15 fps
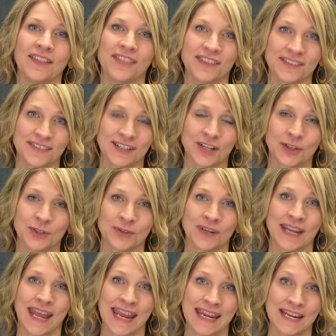This included
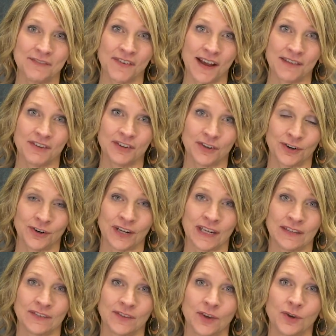85
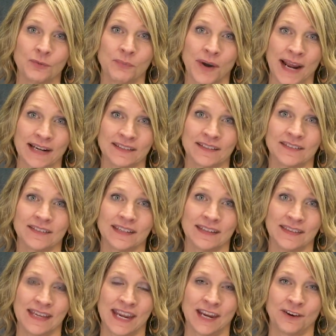attorneys who practiced in
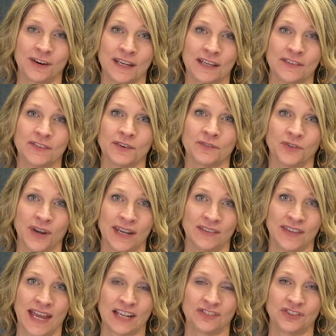the areas of
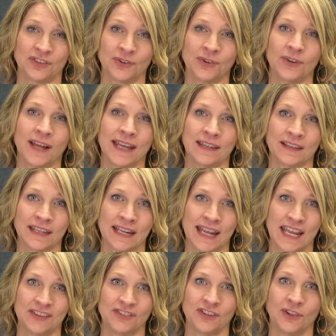transactional and
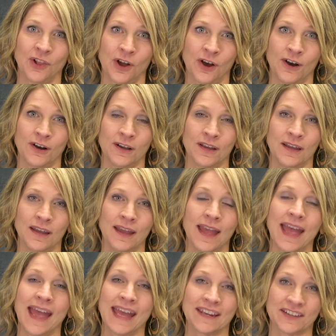litigation law,
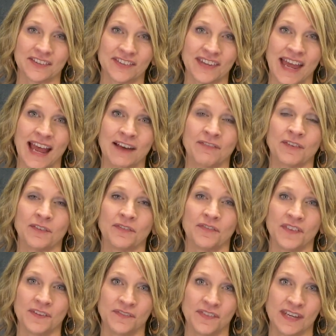and a staff of
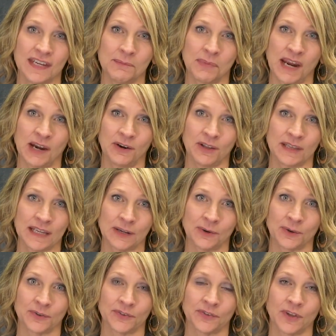15
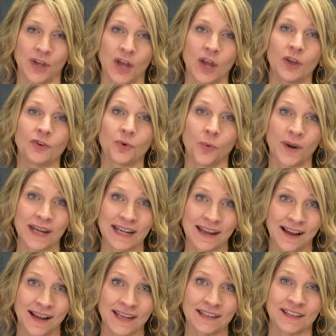paralegals,
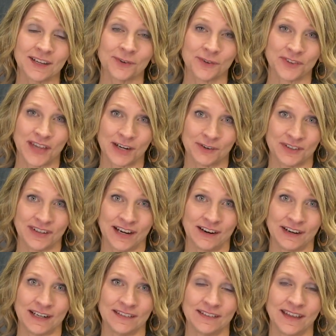29 legal
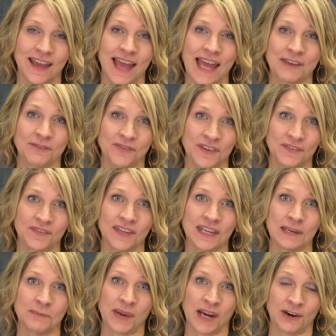secretaries, and
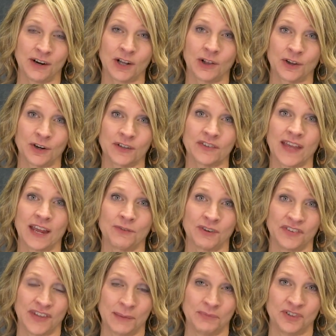15 paraclerks and
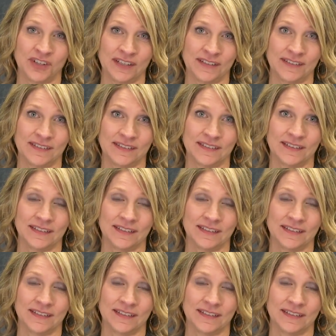receptionists.